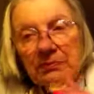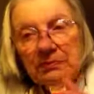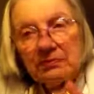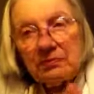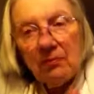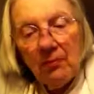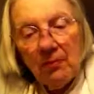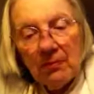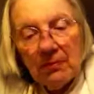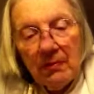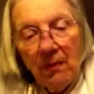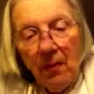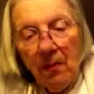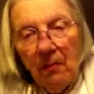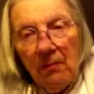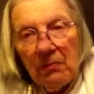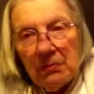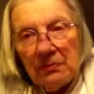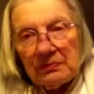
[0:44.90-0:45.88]
Okay.
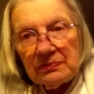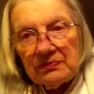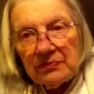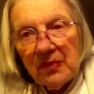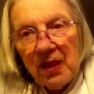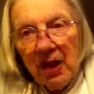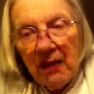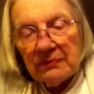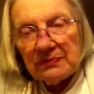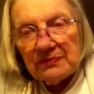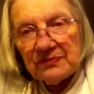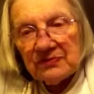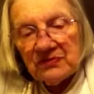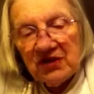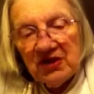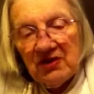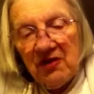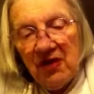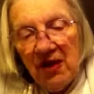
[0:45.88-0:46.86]

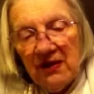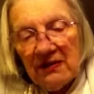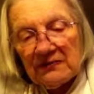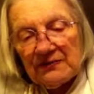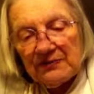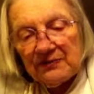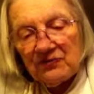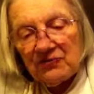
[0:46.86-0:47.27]
Okay. They have